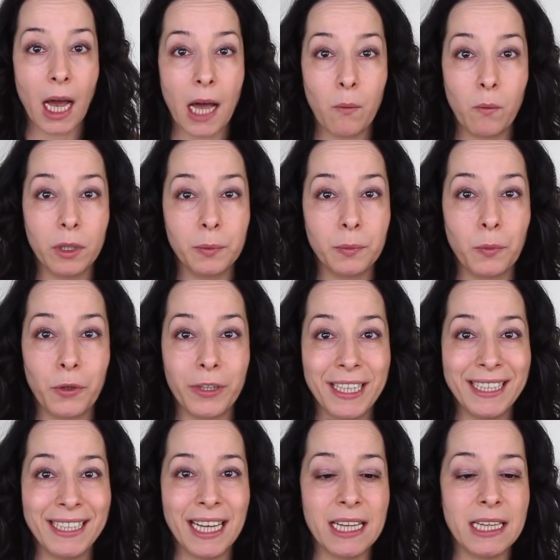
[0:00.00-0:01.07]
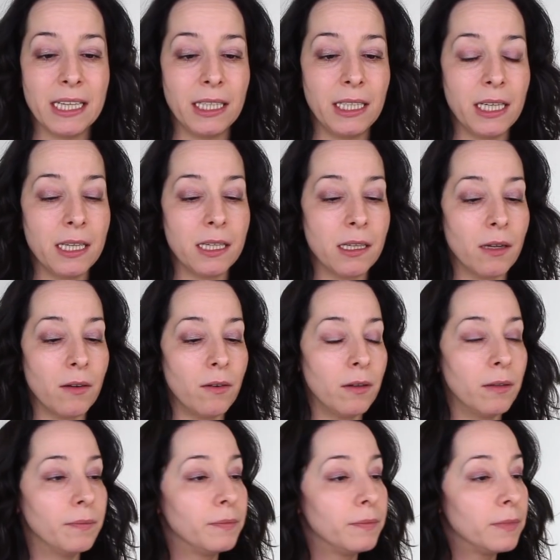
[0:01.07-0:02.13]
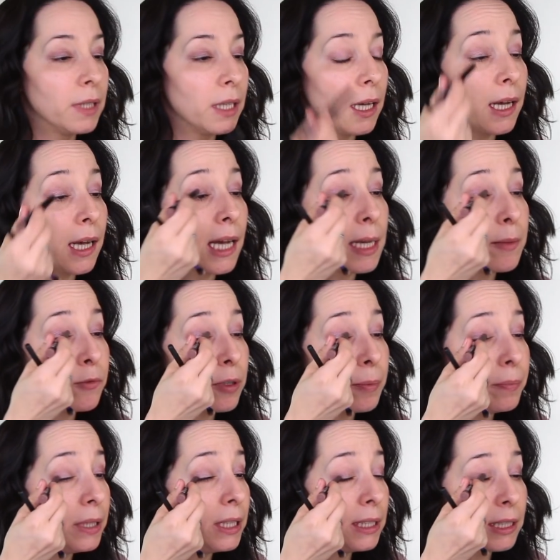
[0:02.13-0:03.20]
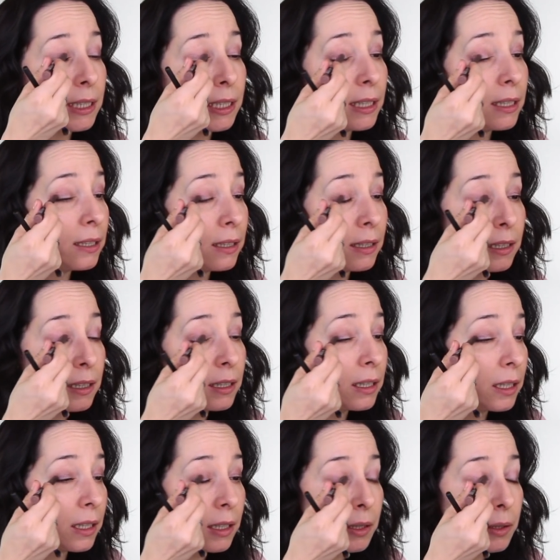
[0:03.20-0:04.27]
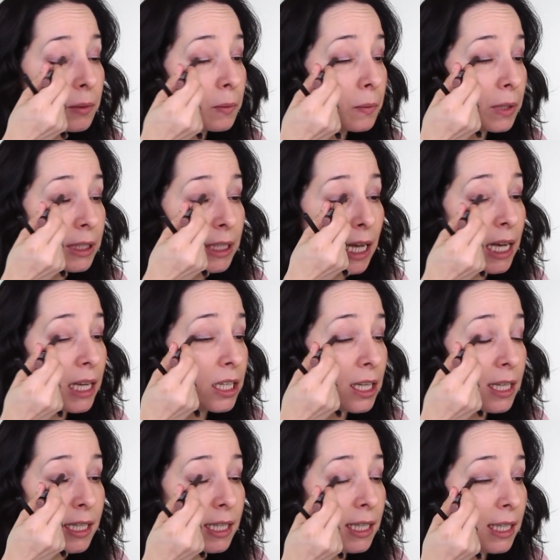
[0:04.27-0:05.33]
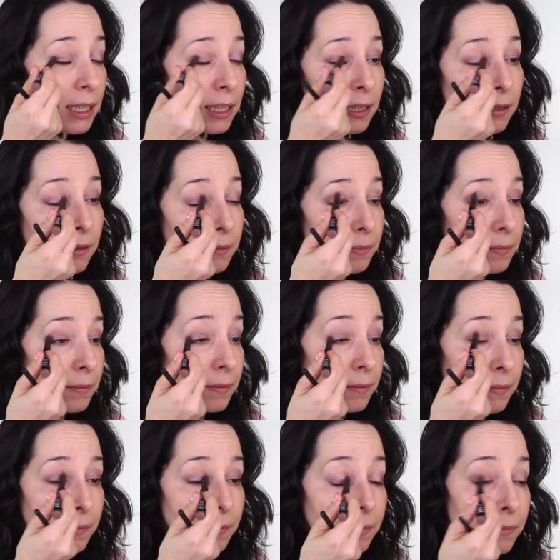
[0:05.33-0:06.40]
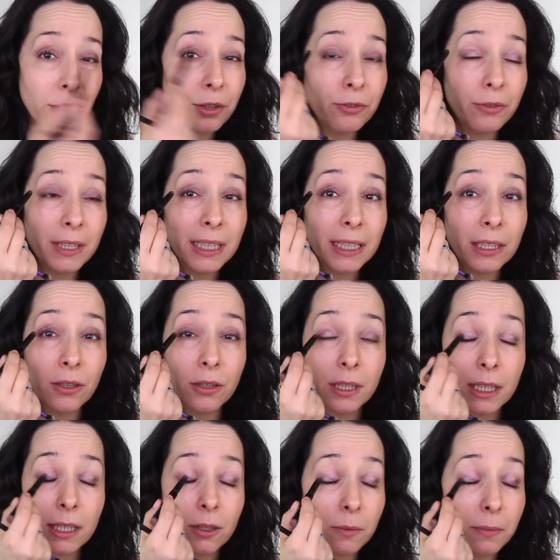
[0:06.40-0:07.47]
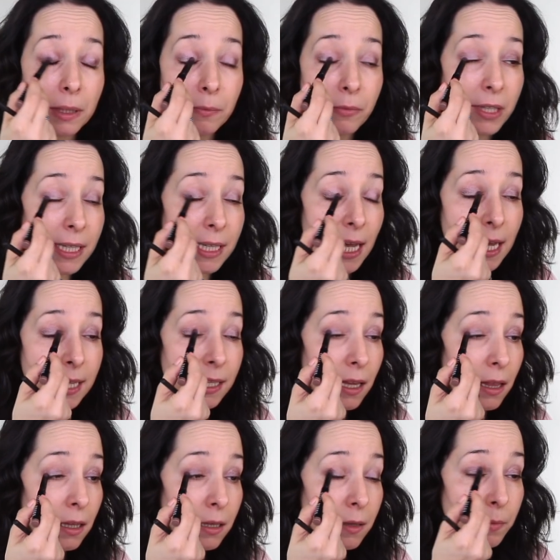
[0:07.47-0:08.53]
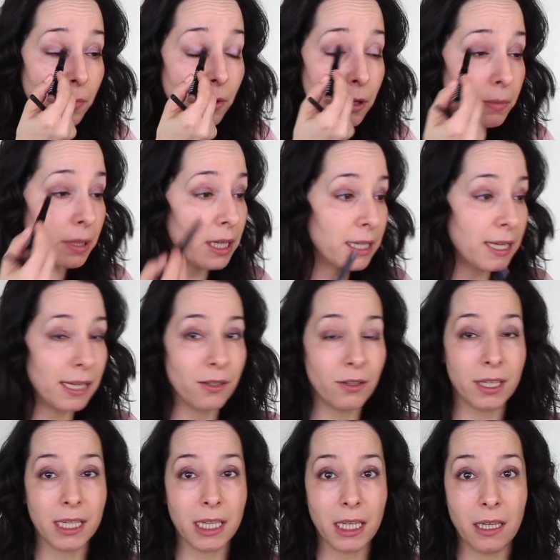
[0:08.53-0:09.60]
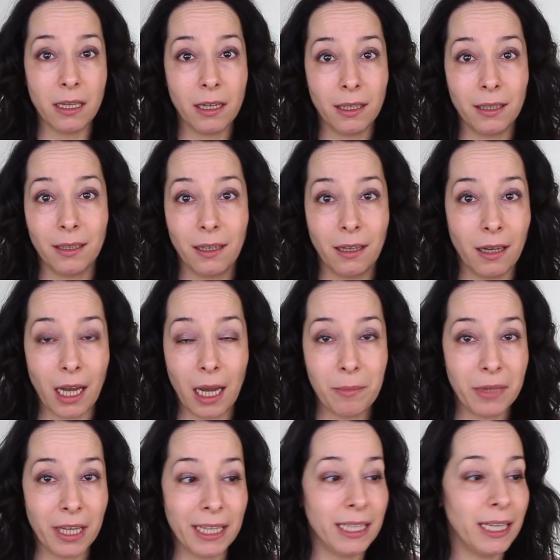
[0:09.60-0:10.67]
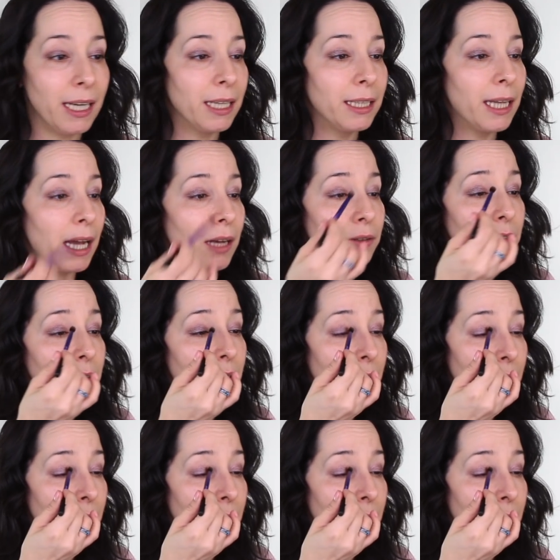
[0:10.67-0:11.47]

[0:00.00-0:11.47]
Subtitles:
I want more intensity, so I'm repeating what I just did. You really don't need to be precise at this point because, as you see, I'm blending it out.